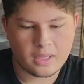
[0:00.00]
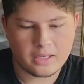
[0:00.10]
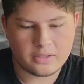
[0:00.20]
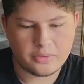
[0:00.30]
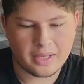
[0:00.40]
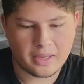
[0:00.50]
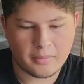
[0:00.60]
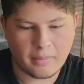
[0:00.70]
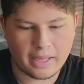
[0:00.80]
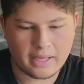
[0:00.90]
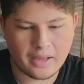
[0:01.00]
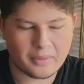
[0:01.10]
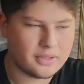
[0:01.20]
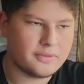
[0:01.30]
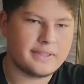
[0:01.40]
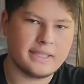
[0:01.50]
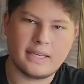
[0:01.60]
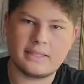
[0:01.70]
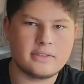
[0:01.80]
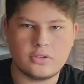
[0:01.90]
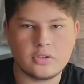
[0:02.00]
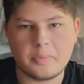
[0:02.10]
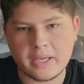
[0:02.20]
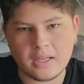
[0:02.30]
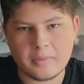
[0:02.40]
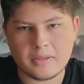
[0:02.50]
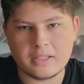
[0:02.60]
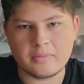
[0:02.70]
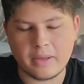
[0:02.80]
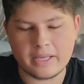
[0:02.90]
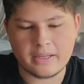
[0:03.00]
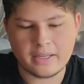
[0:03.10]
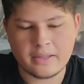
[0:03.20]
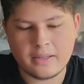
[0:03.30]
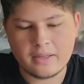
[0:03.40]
is to get Might Guy, which you've seen I should just pick up because it's Might Guy.